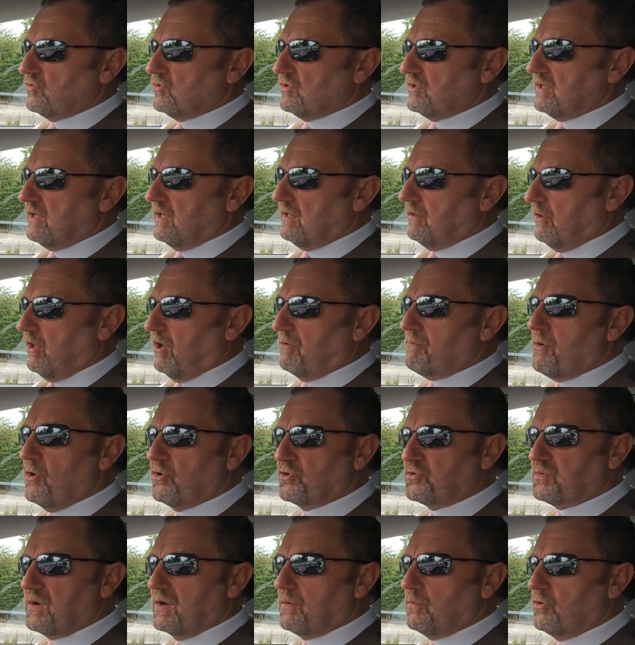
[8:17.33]
a lot of
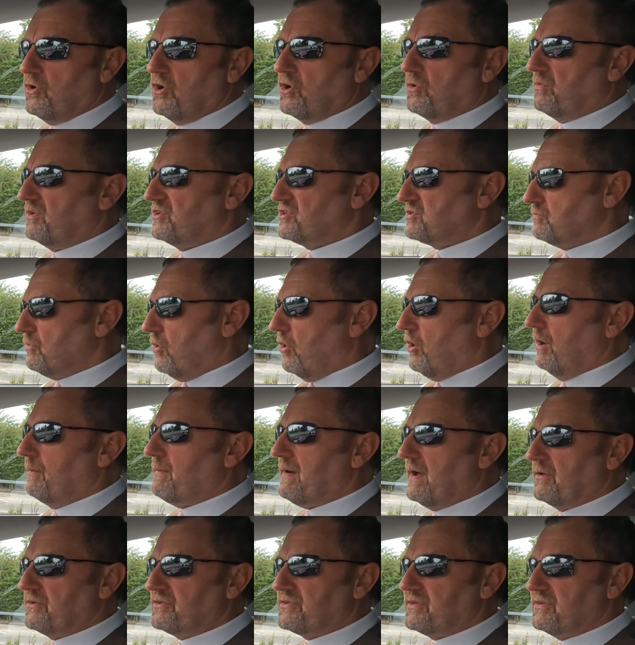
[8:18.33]
motorway work with small
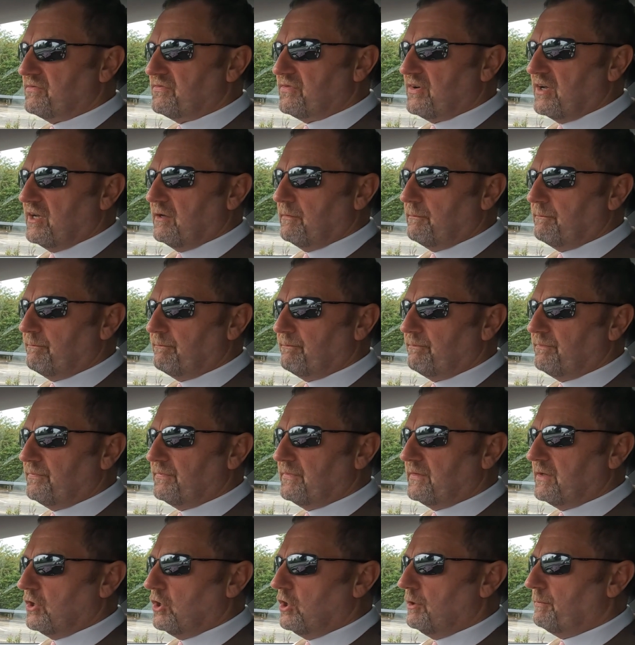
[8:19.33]
amounts of
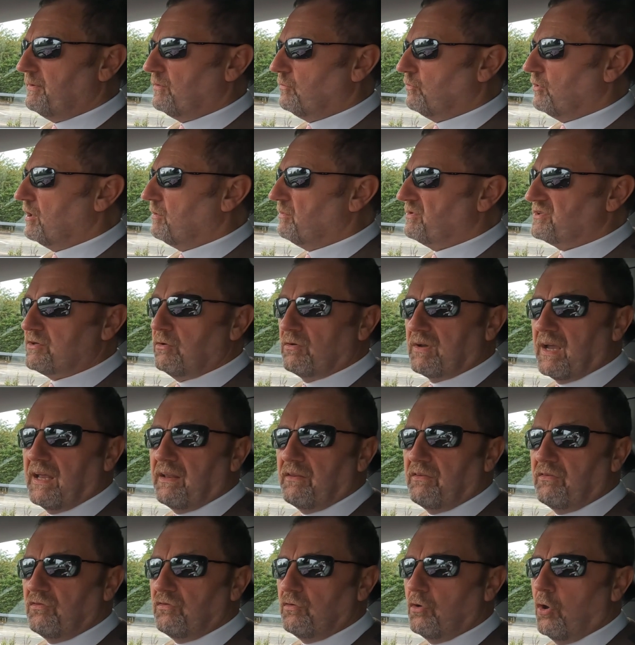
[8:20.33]
urban work, we're still
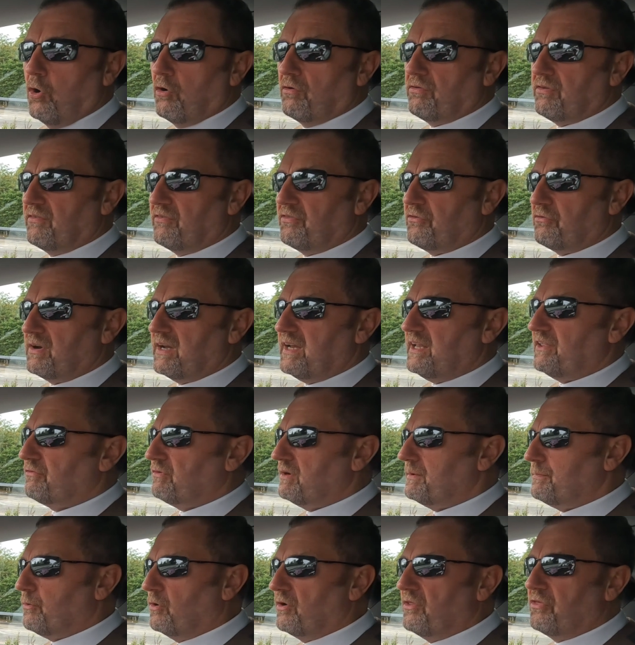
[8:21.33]
getting north of
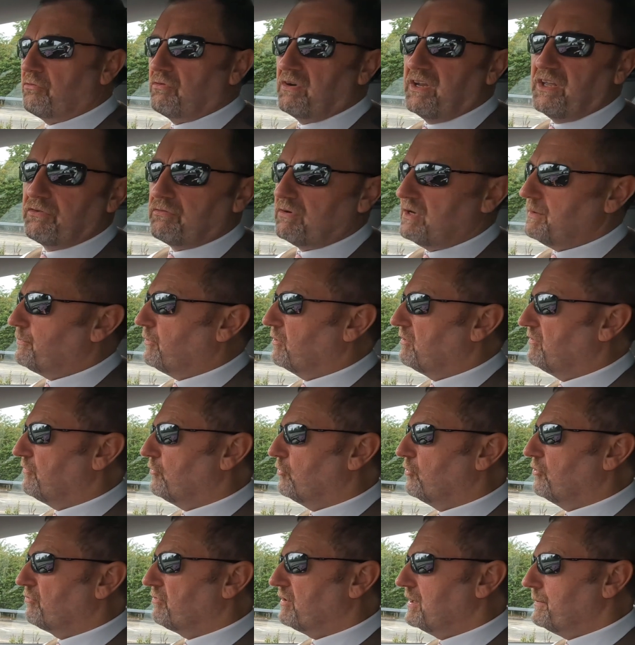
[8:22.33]
3.3, 3.4,
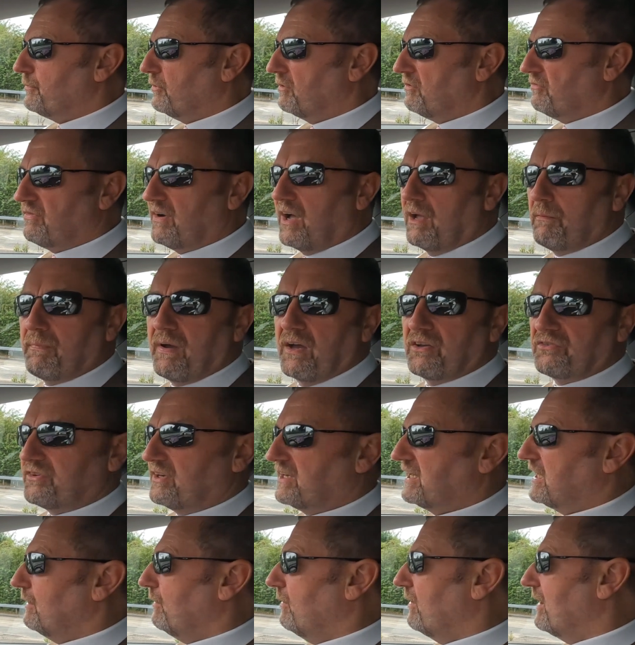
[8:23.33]
3.5 miles
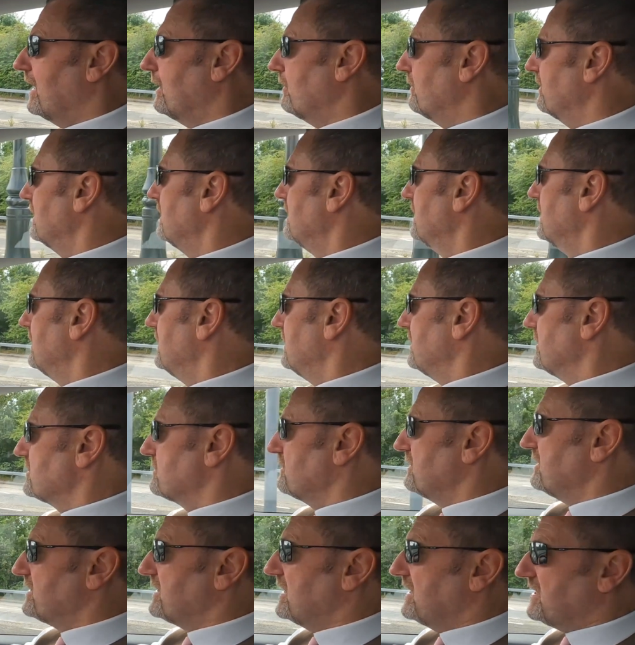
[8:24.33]
per kilowatt hour.
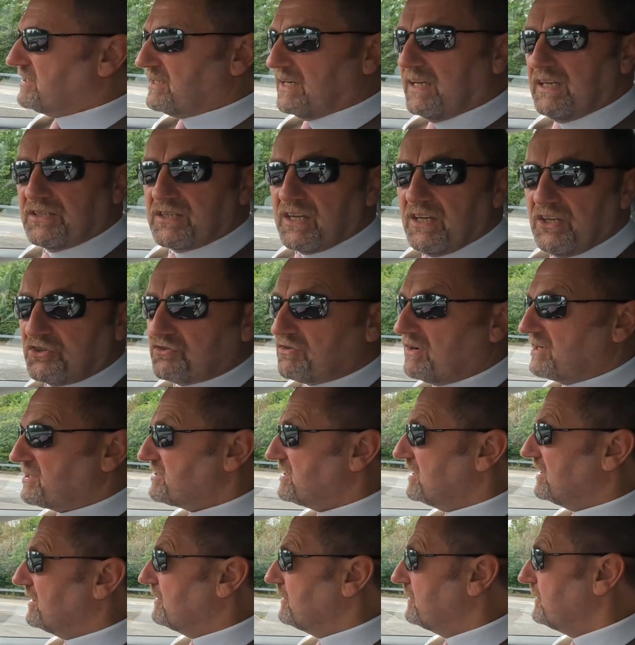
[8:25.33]
So it's
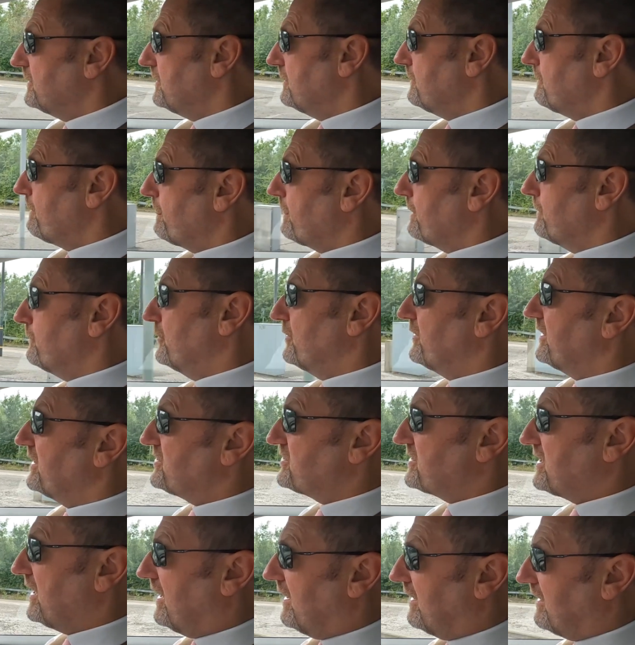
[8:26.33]
interesting. But
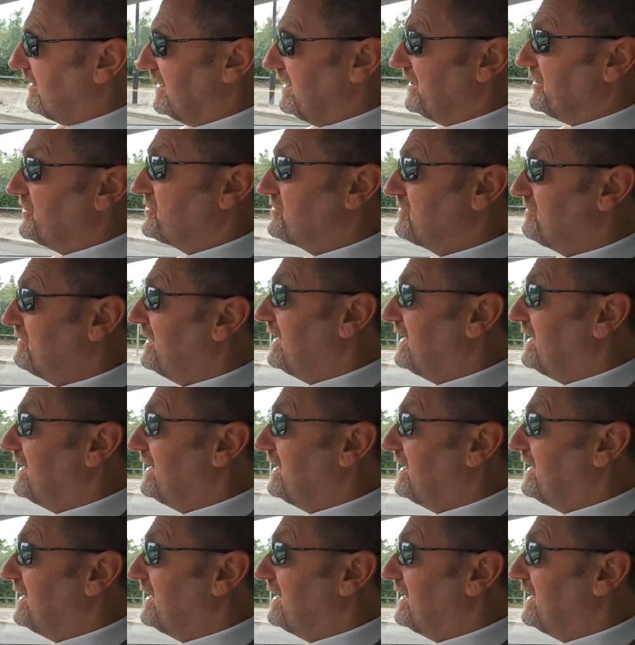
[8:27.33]
this car is